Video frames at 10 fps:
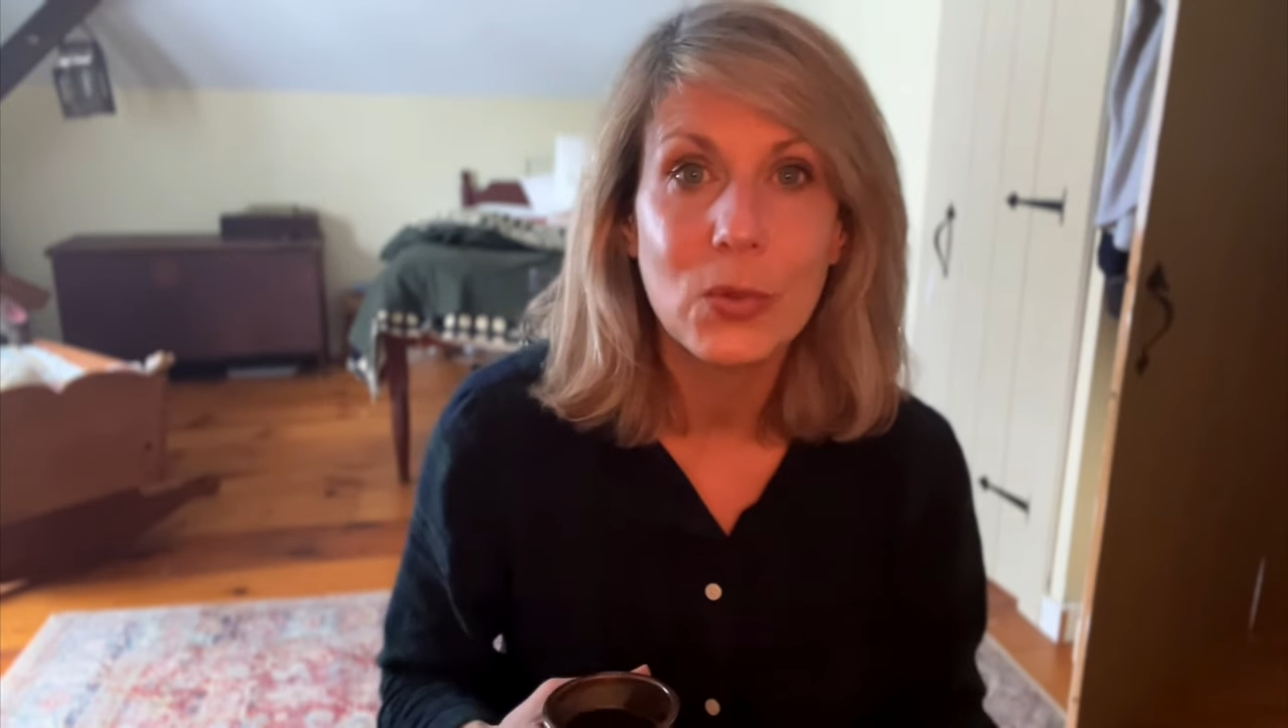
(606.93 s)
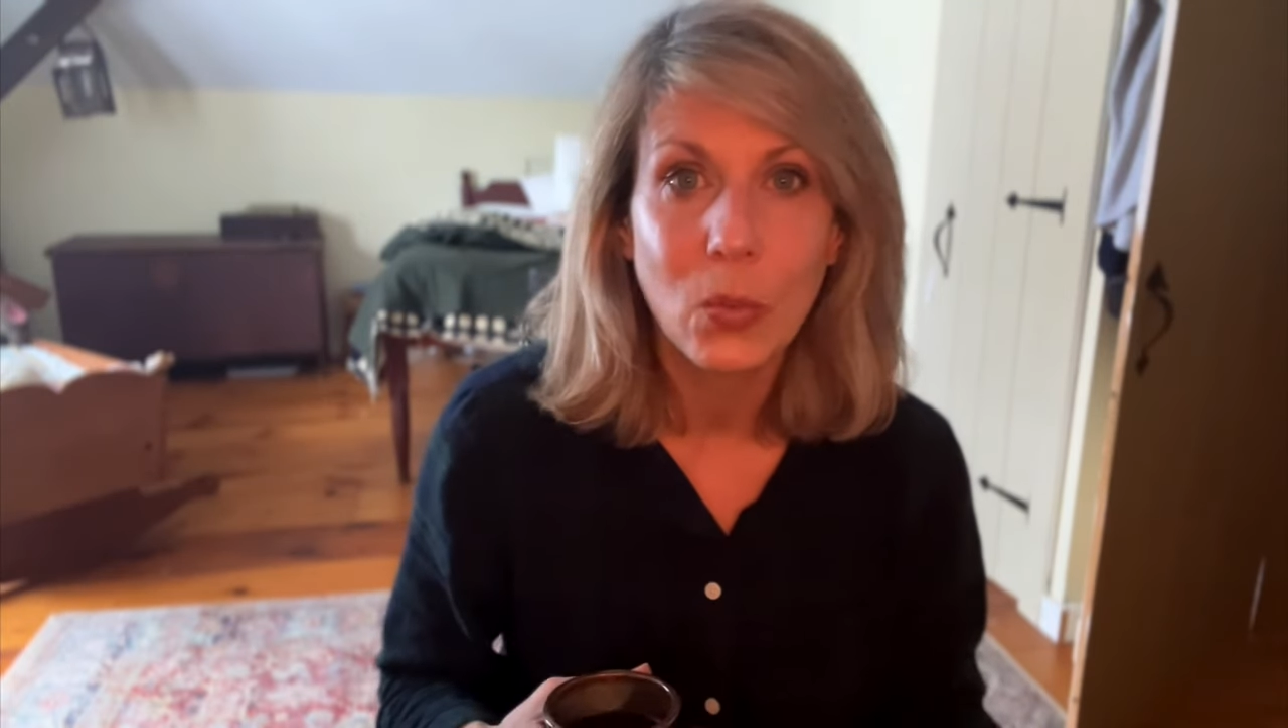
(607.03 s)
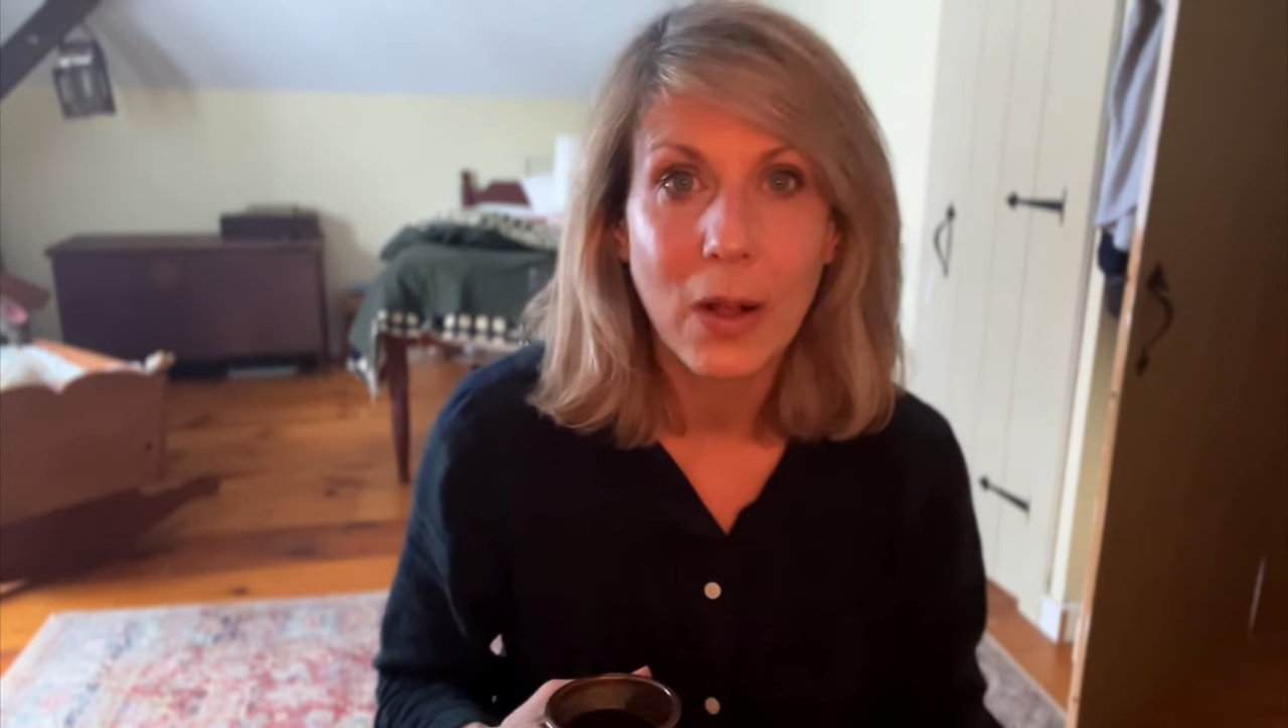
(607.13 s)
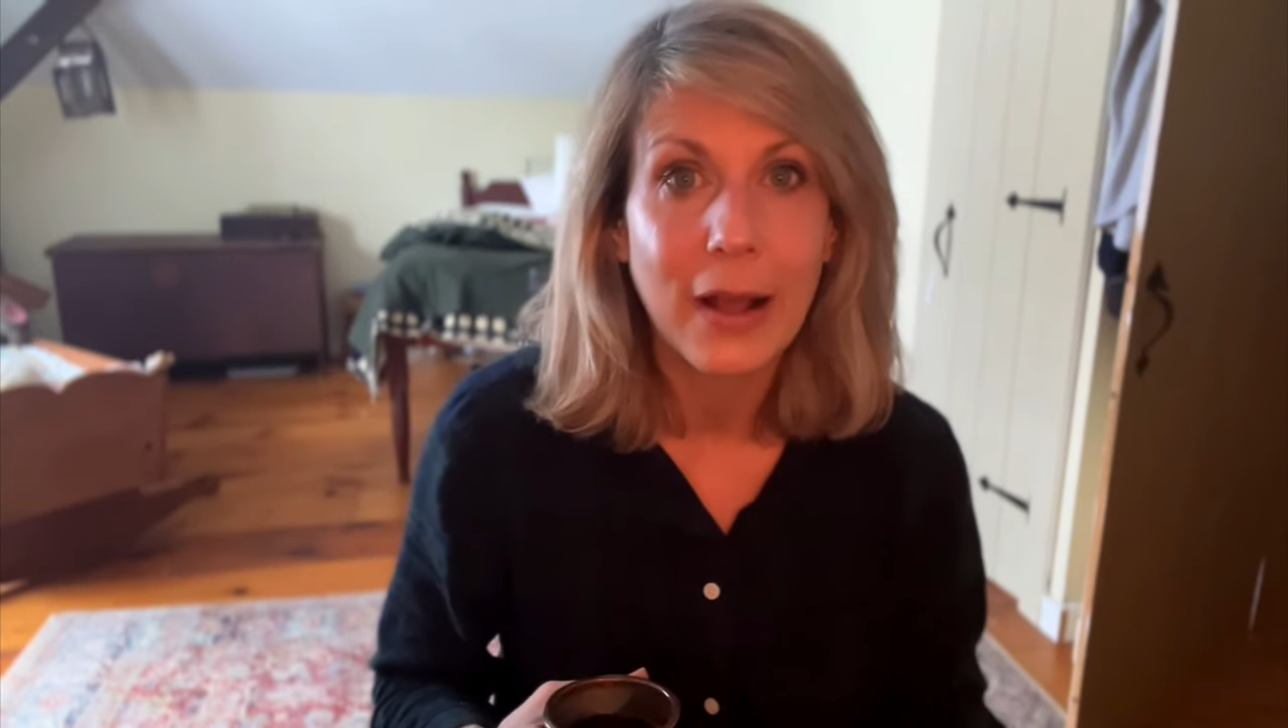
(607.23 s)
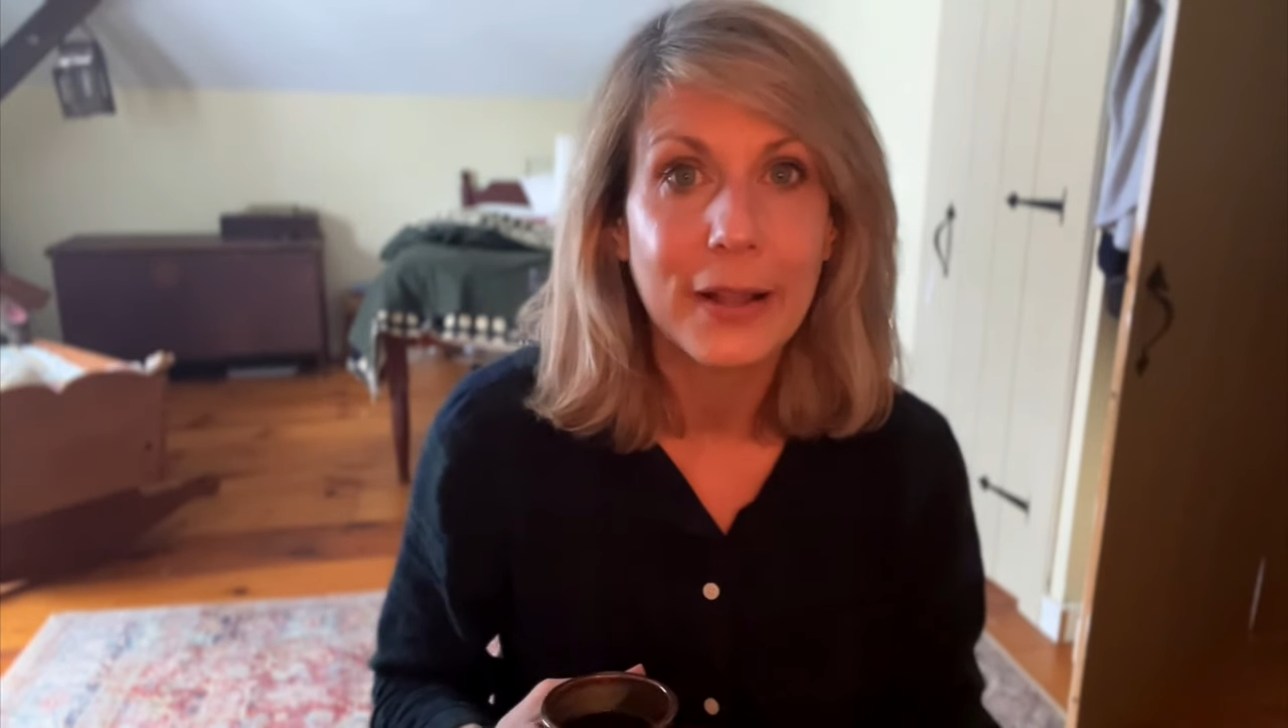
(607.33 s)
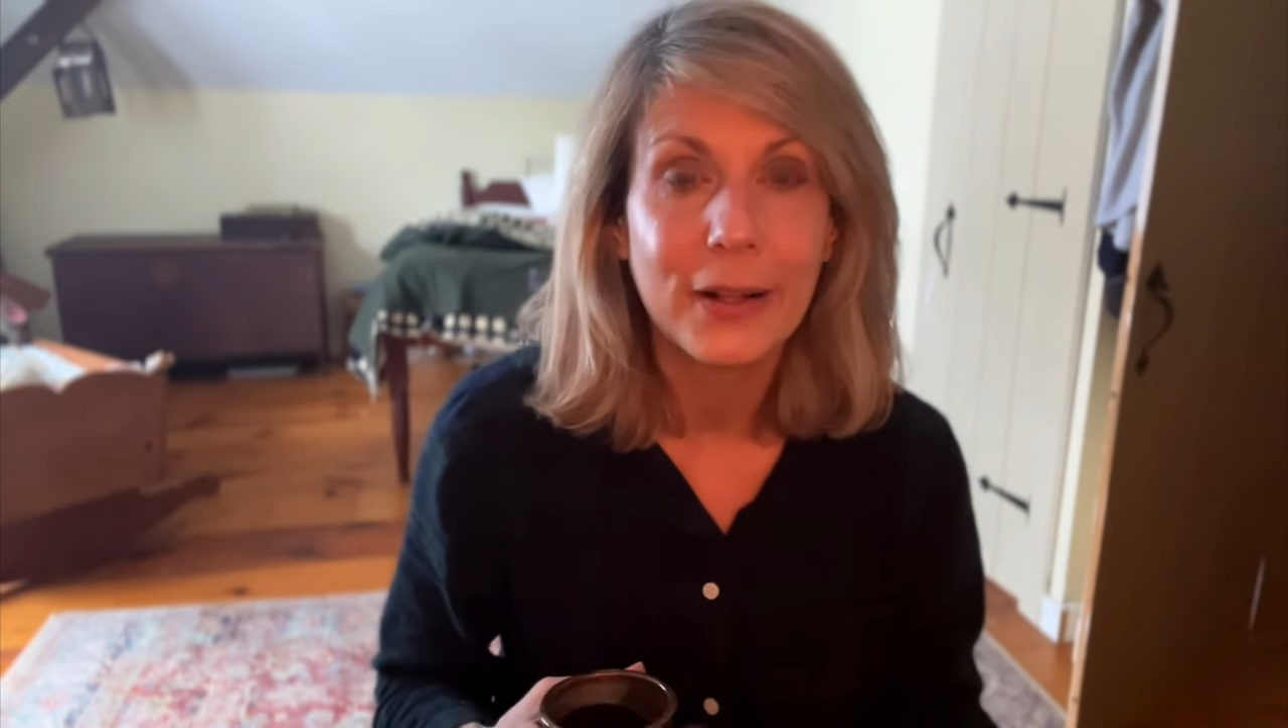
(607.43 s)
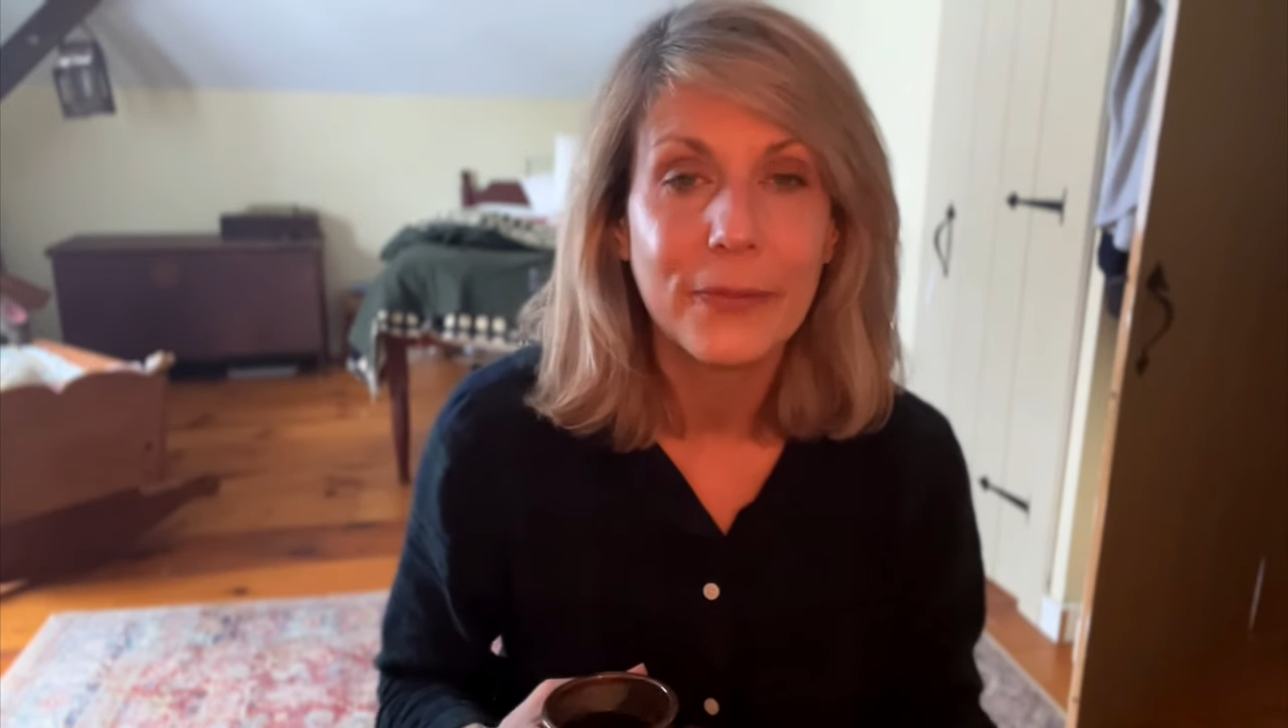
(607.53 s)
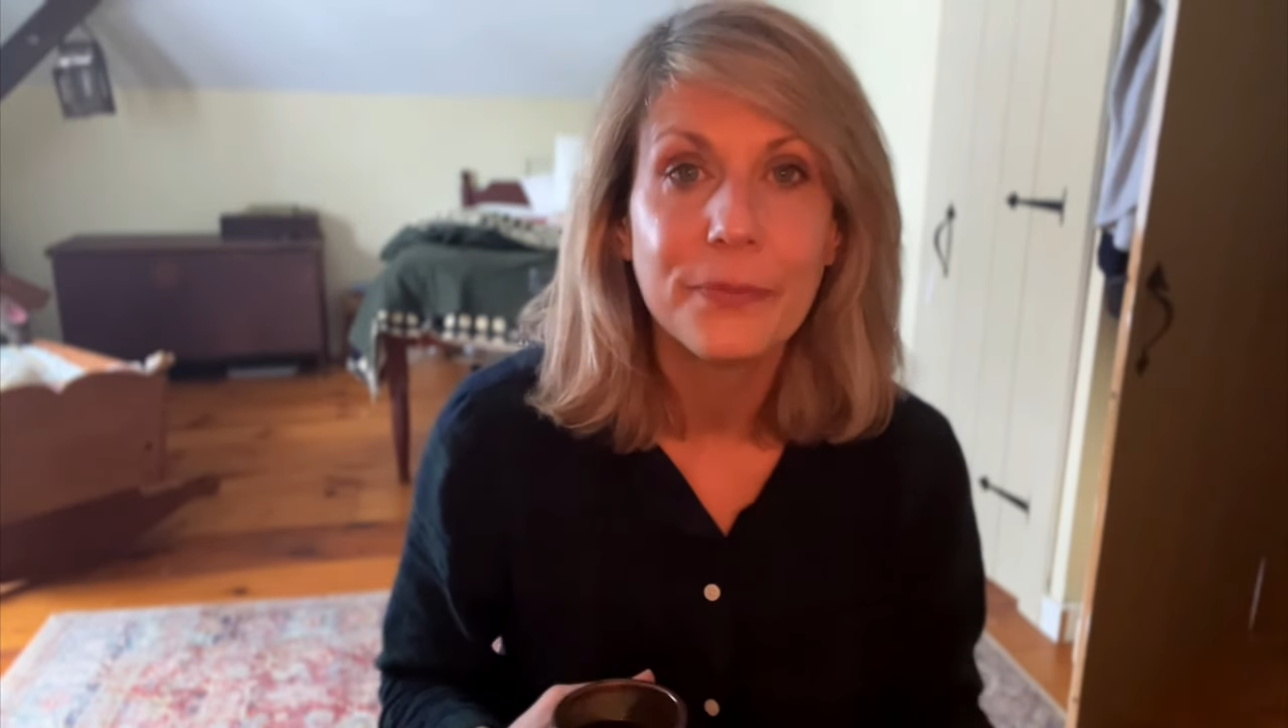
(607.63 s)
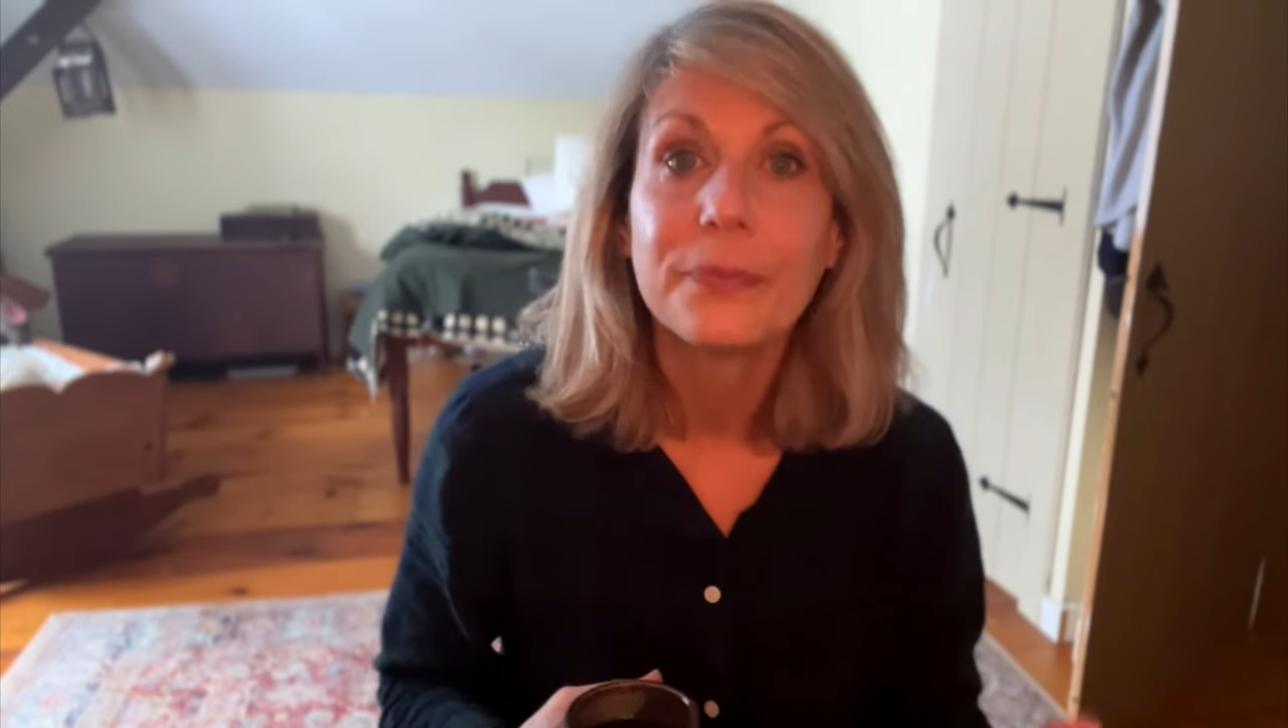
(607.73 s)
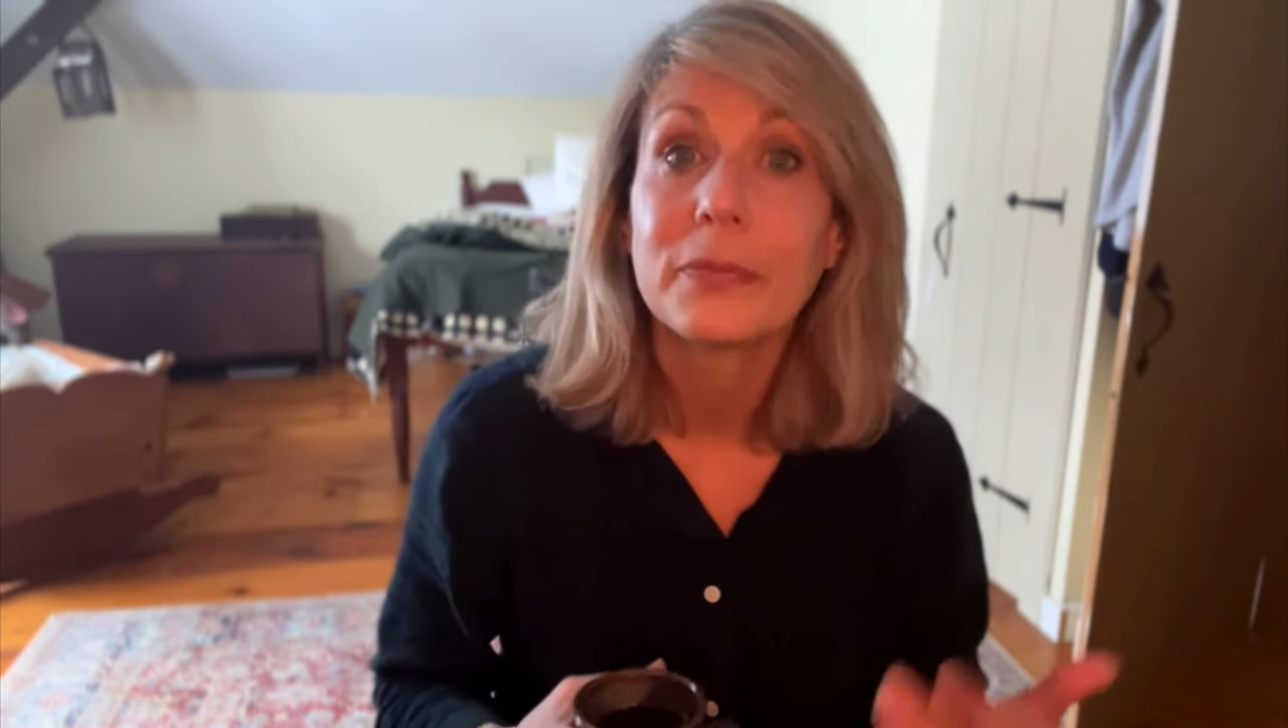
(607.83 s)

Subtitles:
a while